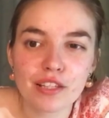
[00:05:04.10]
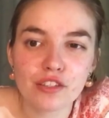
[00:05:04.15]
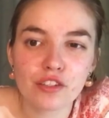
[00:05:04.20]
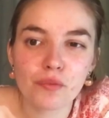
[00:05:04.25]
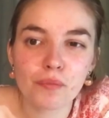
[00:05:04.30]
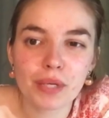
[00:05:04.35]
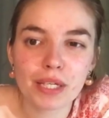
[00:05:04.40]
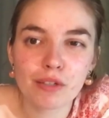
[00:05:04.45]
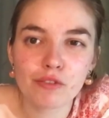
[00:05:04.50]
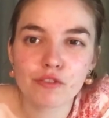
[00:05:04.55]
of
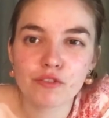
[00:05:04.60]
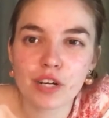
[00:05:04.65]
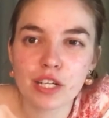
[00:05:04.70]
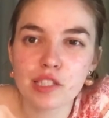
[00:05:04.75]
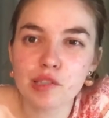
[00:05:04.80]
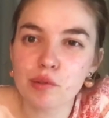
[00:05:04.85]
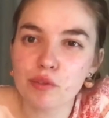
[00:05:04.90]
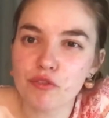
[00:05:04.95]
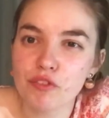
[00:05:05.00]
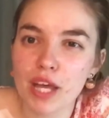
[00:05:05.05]
being
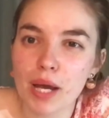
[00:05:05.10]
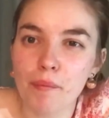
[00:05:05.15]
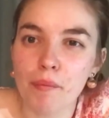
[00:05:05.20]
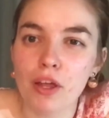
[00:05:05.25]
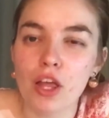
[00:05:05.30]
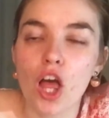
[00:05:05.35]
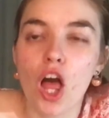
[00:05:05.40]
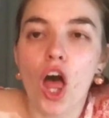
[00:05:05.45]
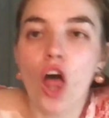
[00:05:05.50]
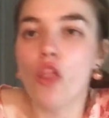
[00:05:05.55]
friends with them.
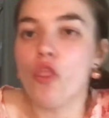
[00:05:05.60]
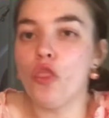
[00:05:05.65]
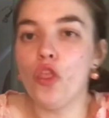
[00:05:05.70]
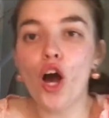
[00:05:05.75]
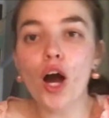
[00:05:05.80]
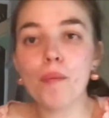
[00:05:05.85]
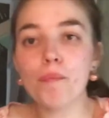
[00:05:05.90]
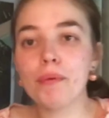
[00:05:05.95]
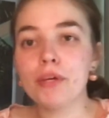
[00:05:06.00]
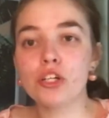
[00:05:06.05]

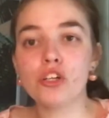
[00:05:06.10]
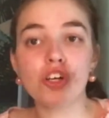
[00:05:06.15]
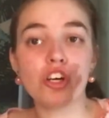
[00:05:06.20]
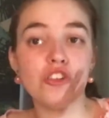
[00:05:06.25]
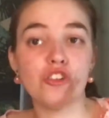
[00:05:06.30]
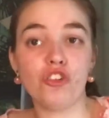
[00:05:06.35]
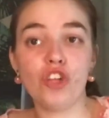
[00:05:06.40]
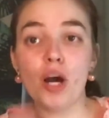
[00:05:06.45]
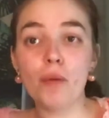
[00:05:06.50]
Not because of